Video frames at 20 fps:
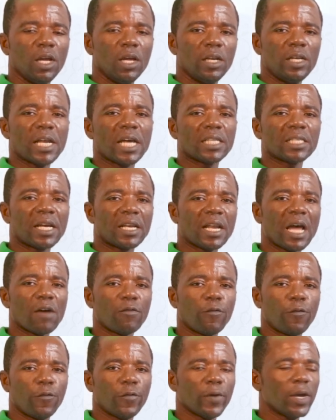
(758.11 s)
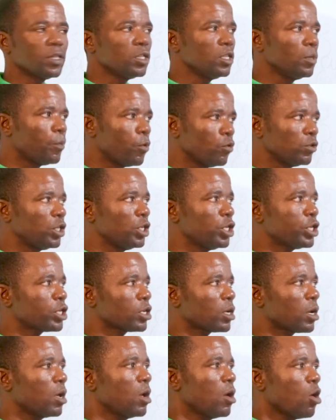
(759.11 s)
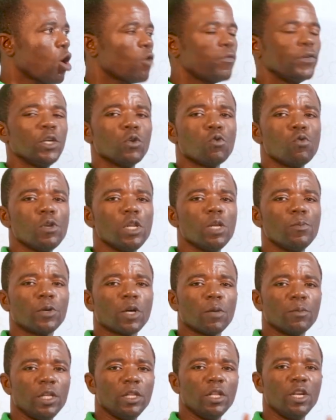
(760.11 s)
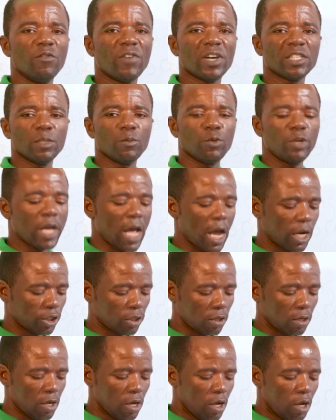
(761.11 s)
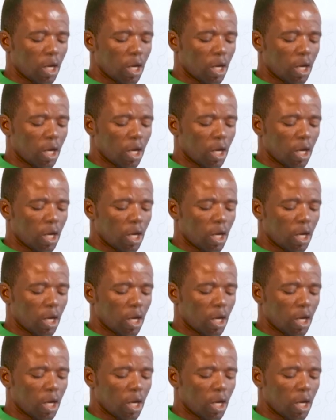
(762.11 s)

that can affect the position of equilibrium in a reversible reaction.